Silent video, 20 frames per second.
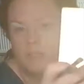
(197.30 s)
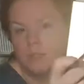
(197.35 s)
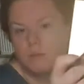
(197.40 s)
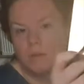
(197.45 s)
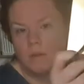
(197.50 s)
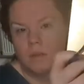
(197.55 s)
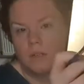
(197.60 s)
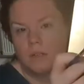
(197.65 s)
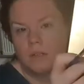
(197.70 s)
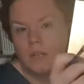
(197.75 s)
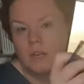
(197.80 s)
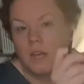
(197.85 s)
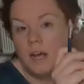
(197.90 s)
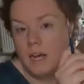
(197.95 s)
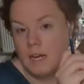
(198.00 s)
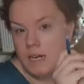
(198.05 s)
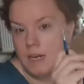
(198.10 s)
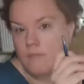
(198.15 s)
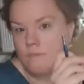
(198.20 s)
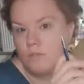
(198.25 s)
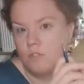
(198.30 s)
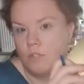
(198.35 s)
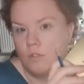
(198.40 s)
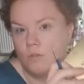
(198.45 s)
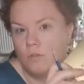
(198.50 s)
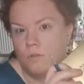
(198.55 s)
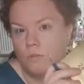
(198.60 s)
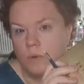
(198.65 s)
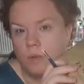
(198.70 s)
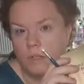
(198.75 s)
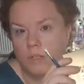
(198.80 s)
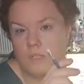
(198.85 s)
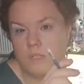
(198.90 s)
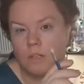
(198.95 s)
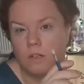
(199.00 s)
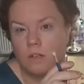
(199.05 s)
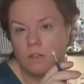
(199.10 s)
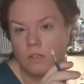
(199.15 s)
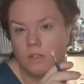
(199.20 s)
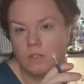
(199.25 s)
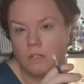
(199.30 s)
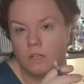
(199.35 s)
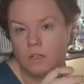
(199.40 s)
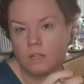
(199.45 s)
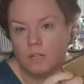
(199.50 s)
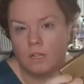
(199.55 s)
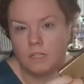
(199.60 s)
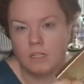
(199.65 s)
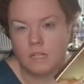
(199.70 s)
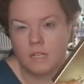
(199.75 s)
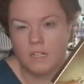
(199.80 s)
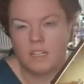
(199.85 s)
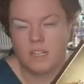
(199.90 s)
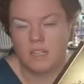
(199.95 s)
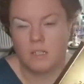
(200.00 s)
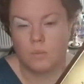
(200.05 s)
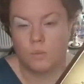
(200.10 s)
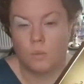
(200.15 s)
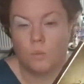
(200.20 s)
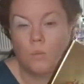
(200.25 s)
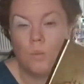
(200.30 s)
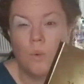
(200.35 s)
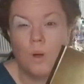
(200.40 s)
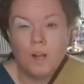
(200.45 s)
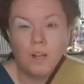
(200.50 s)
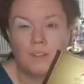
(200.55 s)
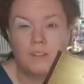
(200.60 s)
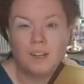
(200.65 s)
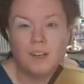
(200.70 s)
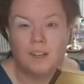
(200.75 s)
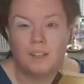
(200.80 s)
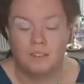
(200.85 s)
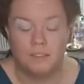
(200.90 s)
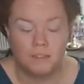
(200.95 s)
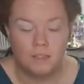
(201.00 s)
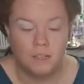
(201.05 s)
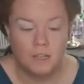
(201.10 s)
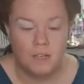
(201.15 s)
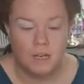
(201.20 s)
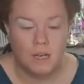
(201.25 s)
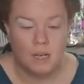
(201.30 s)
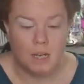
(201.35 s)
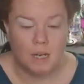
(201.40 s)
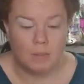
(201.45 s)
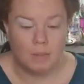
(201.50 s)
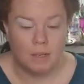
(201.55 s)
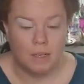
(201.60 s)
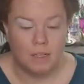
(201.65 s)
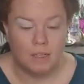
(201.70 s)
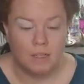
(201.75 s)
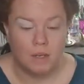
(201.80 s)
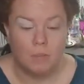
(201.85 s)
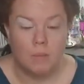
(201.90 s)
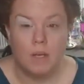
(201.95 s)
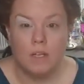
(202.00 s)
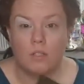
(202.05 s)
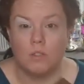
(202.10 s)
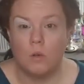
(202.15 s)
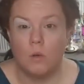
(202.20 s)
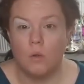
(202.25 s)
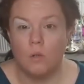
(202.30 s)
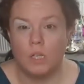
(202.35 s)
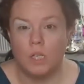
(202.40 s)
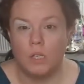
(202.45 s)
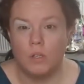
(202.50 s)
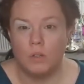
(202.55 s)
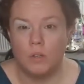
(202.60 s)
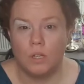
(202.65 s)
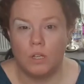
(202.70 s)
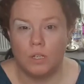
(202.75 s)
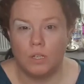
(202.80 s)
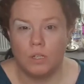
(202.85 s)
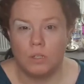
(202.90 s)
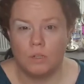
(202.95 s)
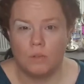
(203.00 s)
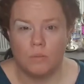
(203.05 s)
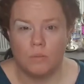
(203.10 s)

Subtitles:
one. I have used one of the colours on this and it's well nice. I mean, compared to all the other